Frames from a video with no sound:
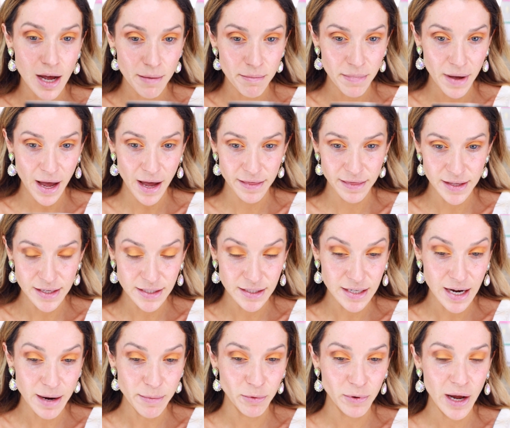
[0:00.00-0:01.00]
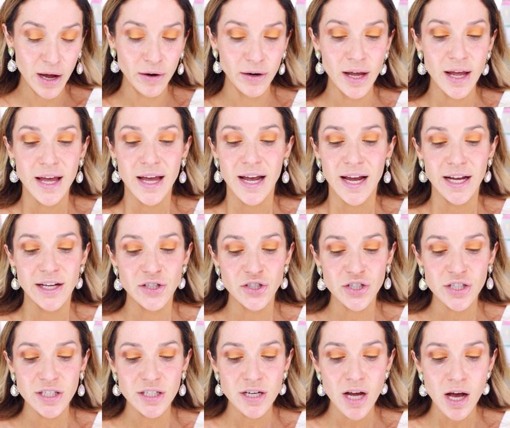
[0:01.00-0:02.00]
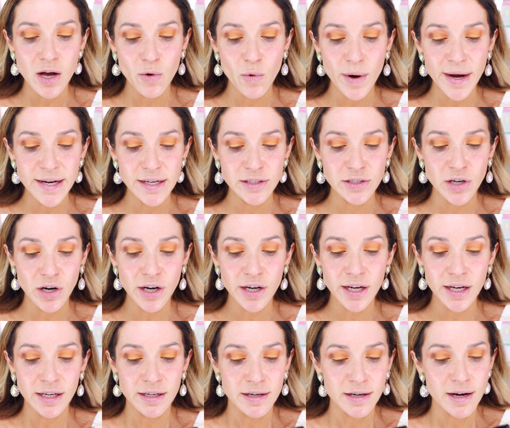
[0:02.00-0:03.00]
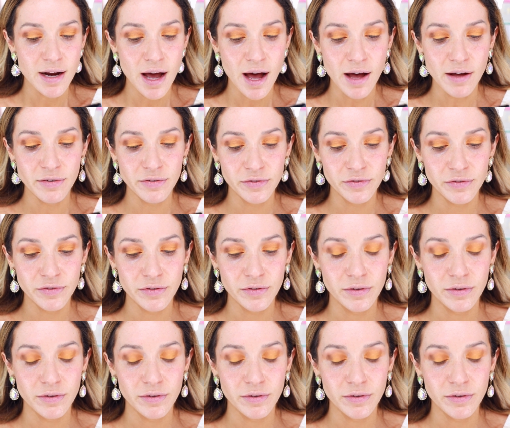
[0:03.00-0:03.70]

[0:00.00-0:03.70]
not bad this time around. It's just not quite dark enough.